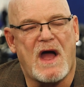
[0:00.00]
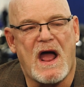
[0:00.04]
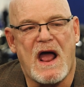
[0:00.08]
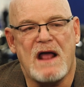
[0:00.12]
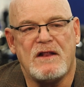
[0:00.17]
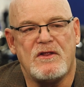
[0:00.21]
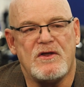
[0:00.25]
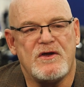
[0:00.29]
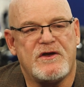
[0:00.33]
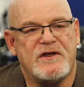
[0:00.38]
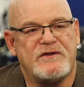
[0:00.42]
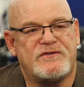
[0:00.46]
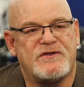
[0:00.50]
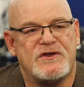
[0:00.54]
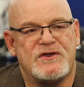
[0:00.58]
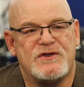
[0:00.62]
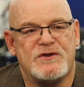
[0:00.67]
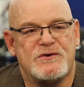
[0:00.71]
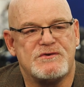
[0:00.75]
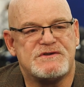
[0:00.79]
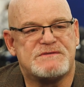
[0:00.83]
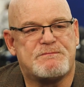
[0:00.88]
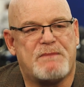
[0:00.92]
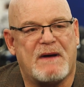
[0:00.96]
I look at the
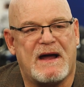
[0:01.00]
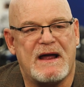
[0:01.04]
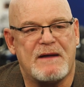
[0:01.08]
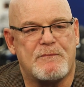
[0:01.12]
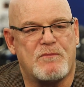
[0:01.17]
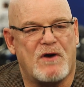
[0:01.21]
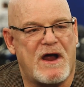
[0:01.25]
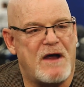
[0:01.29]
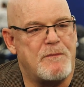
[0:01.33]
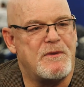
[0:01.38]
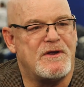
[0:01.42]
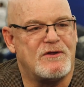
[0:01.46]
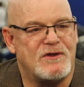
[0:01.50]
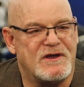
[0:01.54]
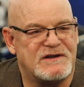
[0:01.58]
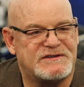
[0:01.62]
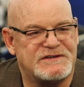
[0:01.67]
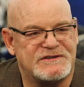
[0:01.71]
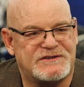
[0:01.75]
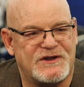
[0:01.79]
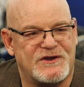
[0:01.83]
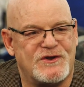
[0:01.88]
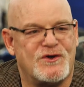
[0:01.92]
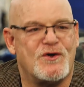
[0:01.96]
used bike market. Everybody
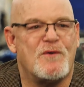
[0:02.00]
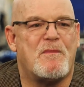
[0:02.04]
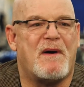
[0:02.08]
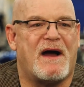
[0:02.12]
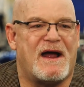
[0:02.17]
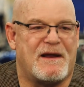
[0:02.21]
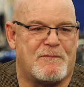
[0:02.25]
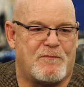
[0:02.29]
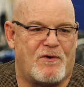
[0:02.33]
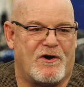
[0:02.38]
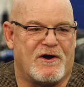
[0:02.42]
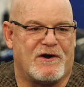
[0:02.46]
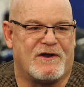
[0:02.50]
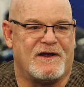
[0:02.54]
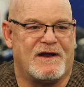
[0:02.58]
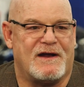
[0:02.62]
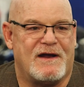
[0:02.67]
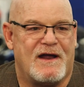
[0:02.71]
looks at the new bike market.